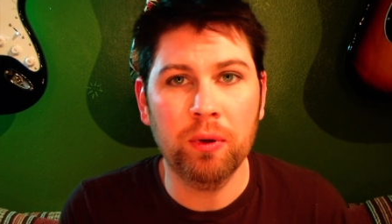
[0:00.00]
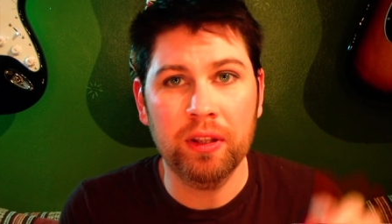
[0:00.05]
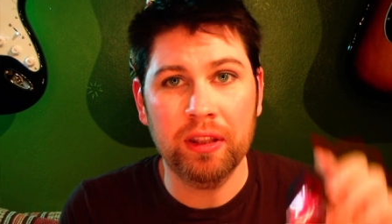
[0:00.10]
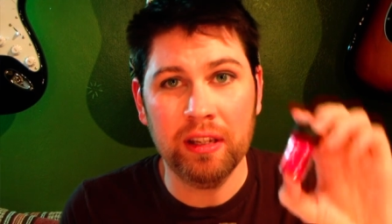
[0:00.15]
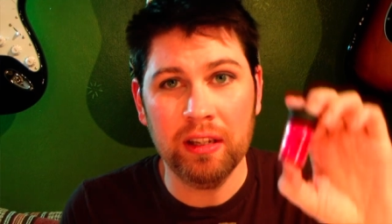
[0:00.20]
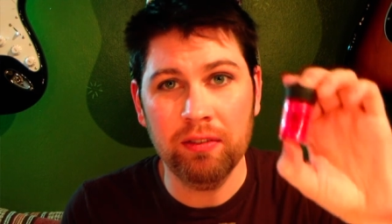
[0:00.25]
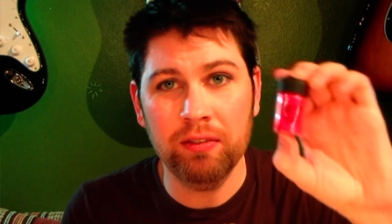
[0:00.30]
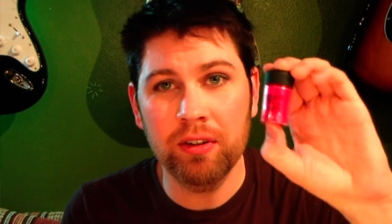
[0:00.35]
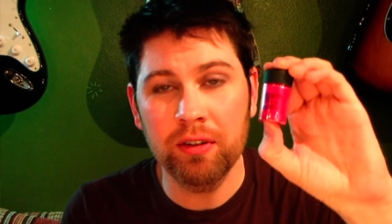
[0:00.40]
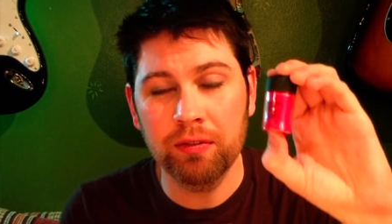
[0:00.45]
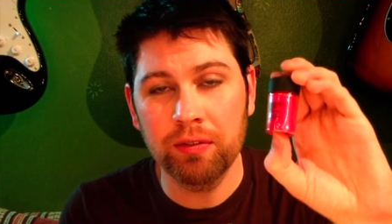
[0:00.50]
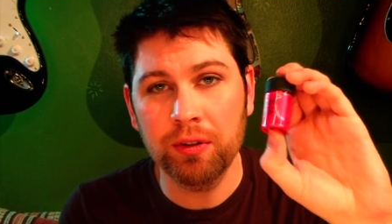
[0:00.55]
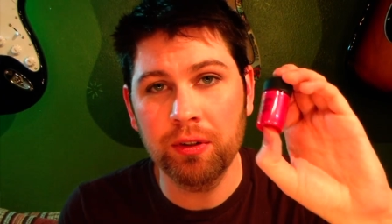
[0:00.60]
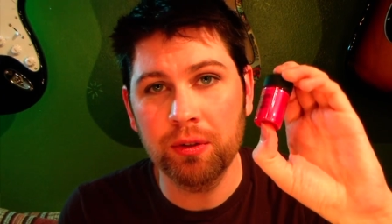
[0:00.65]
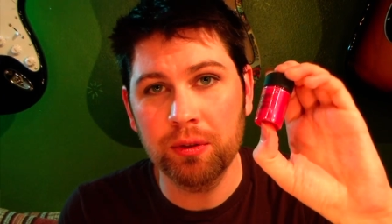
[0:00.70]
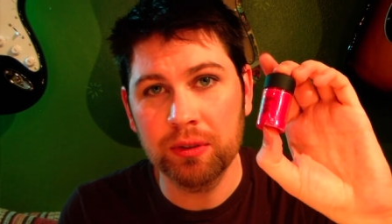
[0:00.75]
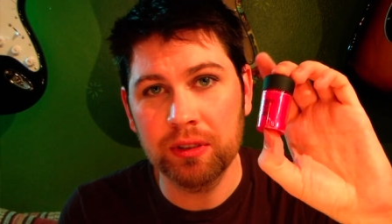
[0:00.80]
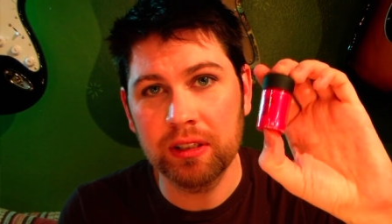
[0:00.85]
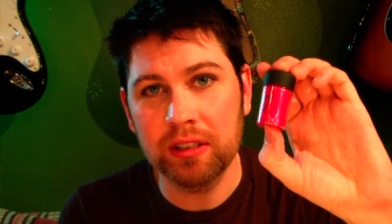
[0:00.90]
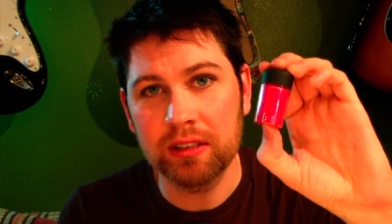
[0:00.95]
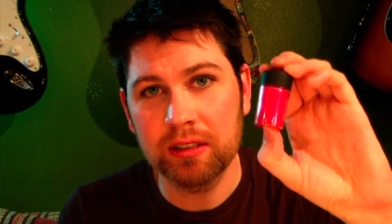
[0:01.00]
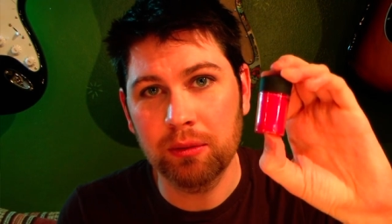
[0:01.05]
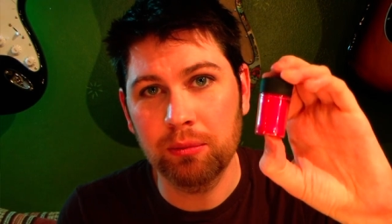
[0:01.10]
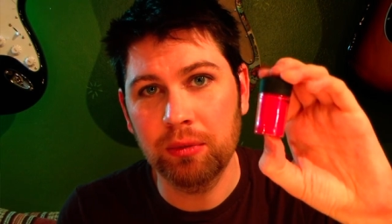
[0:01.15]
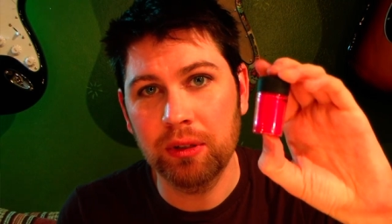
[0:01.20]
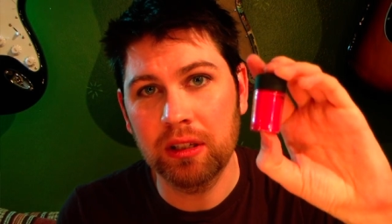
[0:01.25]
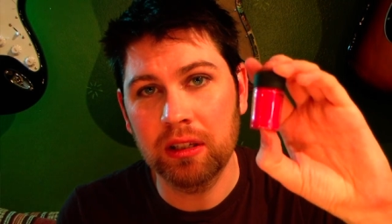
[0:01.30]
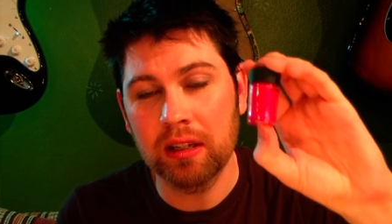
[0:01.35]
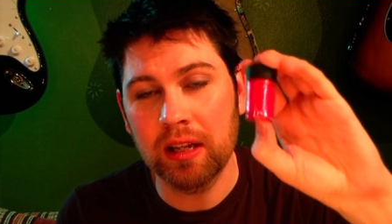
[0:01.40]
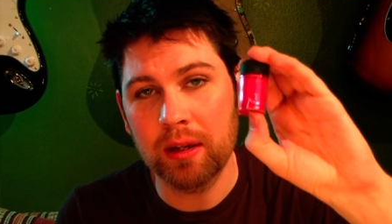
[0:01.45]
even if you're using
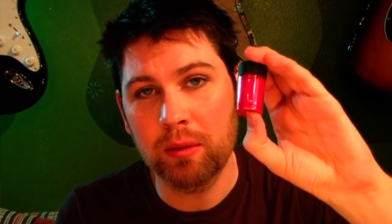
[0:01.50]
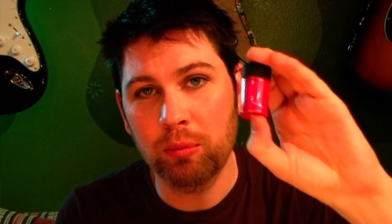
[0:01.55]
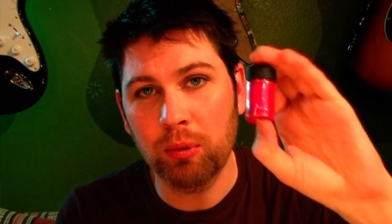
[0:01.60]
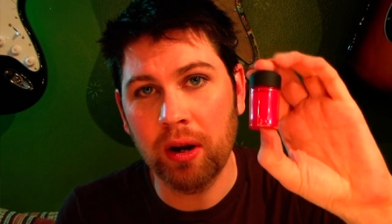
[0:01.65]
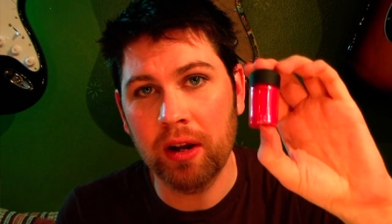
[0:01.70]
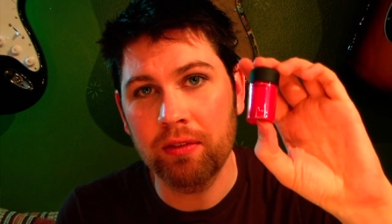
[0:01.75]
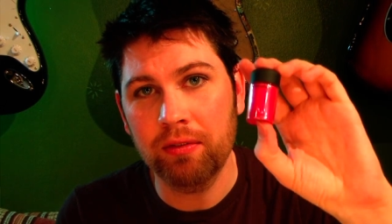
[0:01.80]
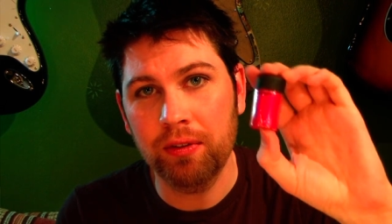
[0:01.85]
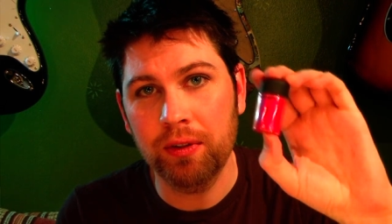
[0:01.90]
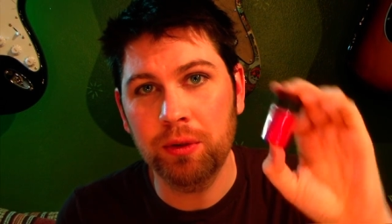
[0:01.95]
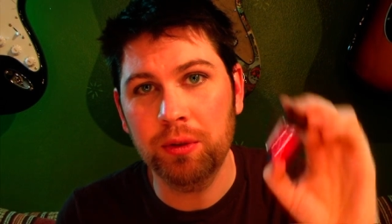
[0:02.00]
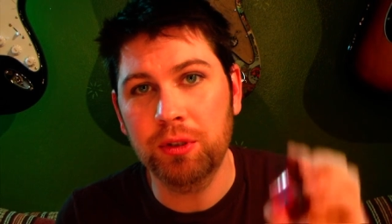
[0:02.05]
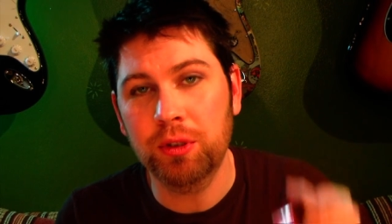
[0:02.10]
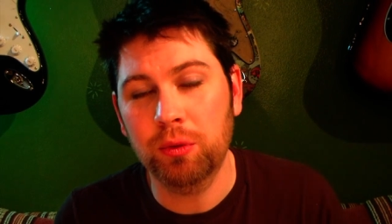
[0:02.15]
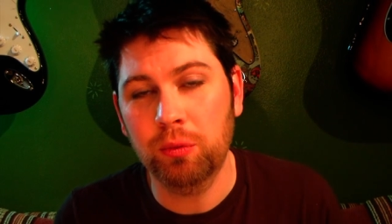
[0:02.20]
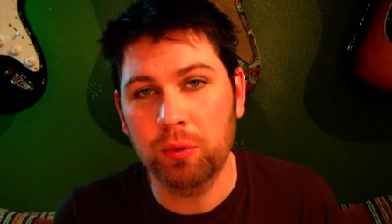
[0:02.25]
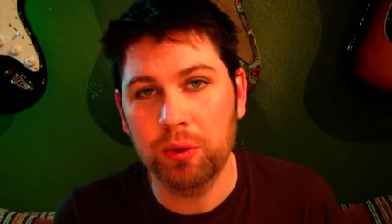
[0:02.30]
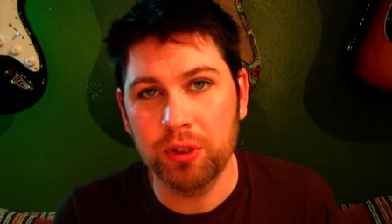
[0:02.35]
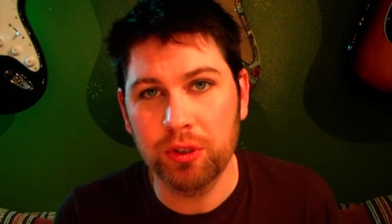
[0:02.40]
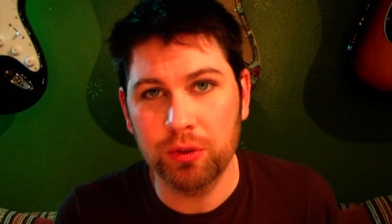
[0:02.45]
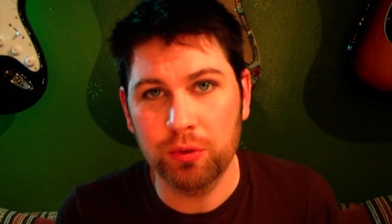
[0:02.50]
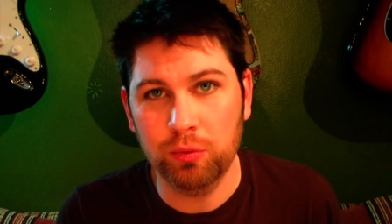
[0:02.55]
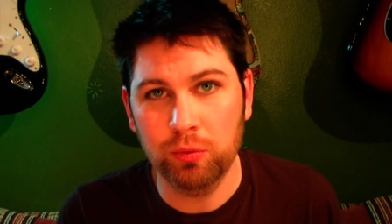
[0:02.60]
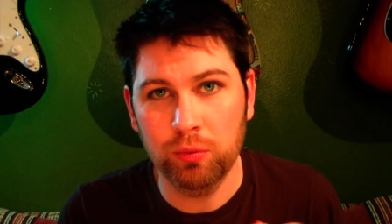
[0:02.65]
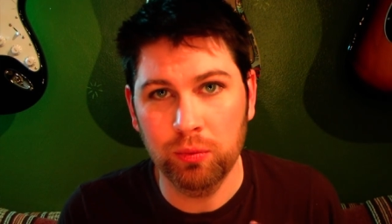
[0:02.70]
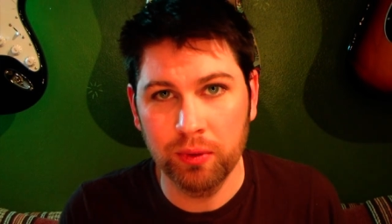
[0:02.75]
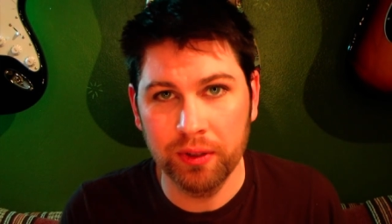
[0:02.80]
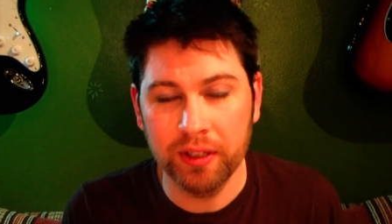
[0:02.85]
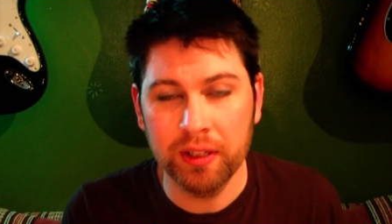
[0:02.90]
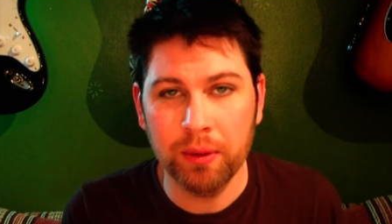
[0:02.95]
something like bright fuchsia, which is
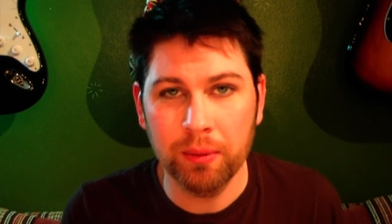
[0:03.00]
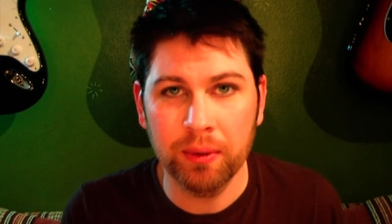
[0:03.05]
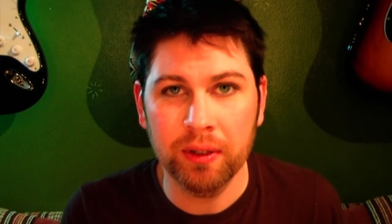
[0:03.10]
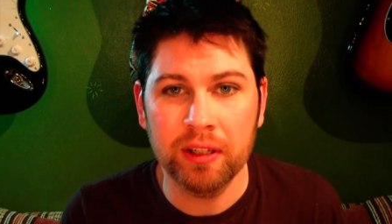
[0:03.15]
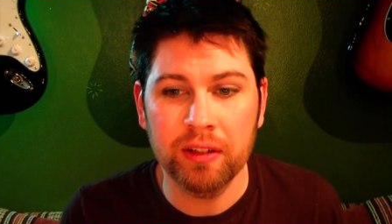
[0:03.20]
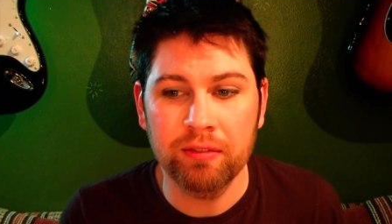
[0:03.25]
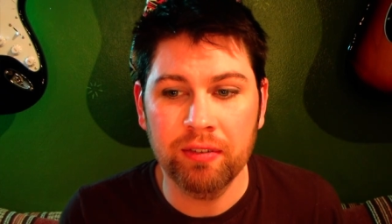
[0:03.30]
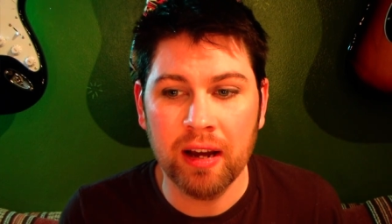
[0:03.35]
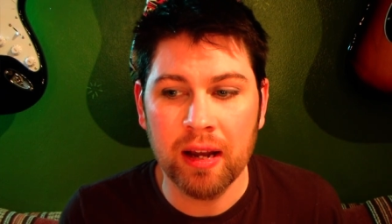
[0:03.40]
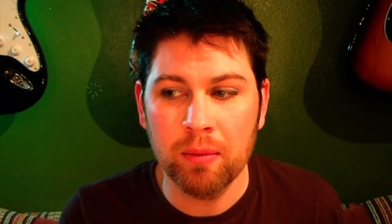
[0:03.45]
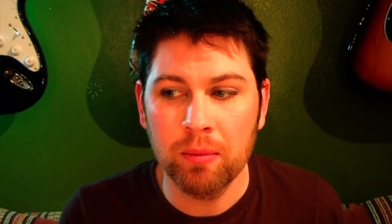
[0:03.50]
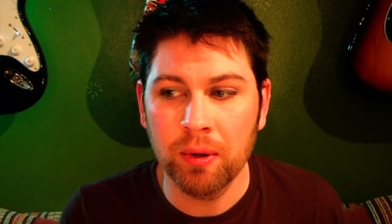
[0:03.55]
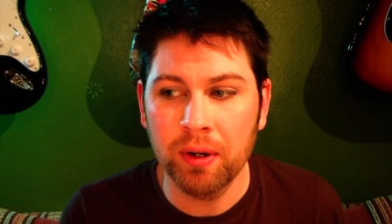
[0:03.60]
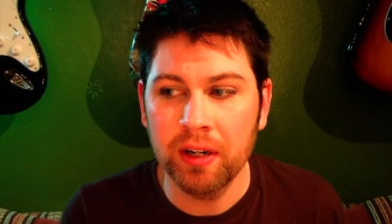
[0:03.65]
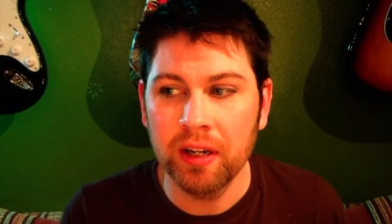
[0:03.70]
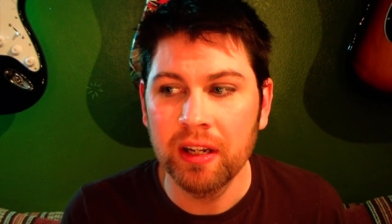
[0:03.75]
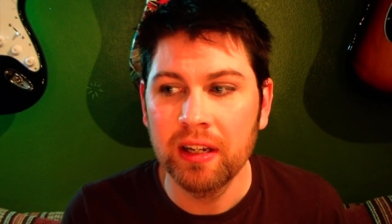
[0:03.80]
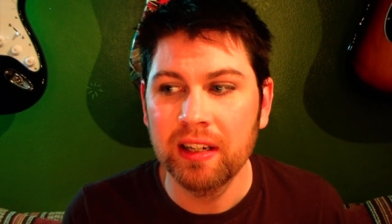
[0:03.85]
really, really vibrant,